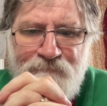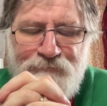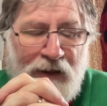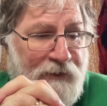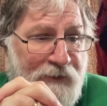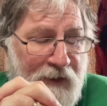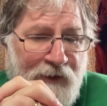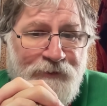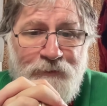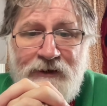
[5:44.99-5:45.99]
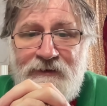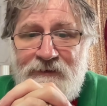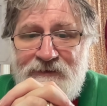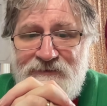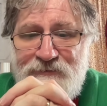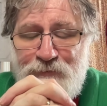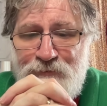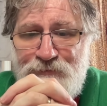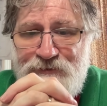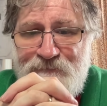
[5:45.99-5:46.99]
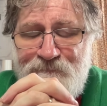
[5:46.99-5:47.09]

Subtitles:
by an unregulated route.